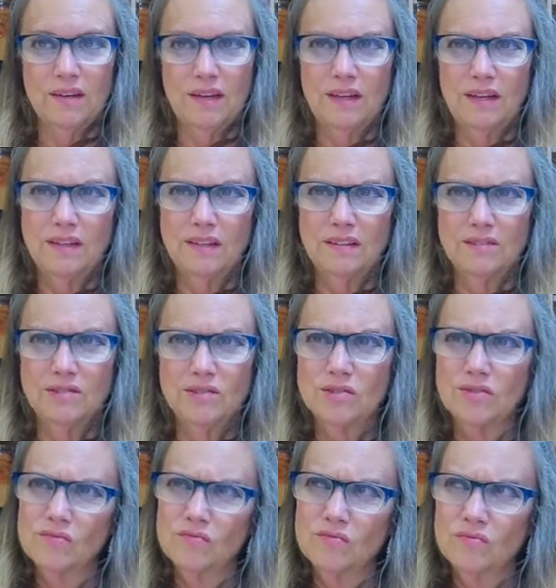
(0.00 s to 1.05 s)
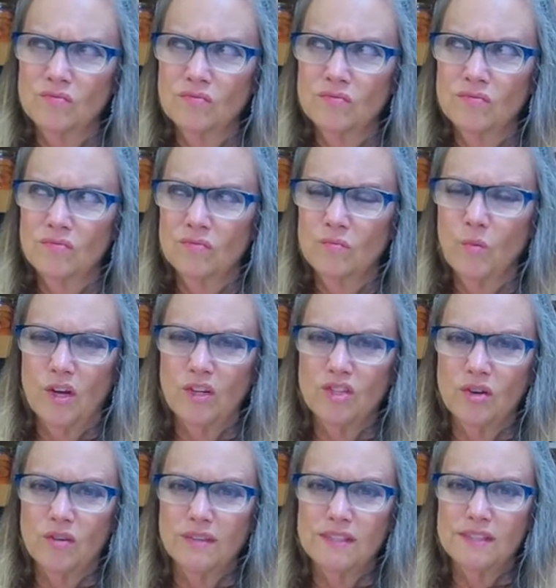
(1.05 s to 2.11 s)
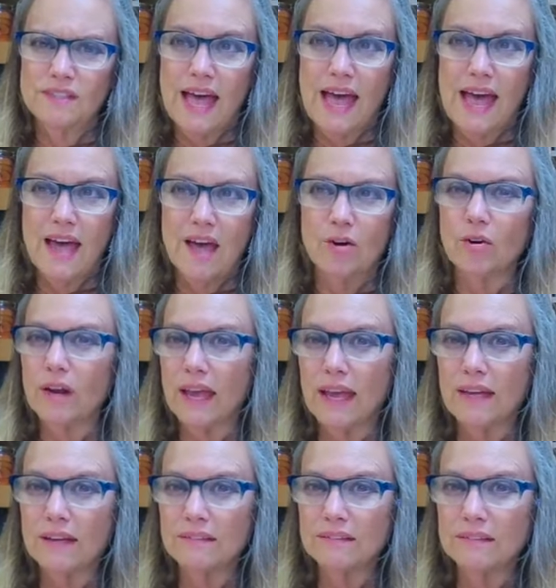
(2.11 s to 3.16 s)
is what, John? Saturday?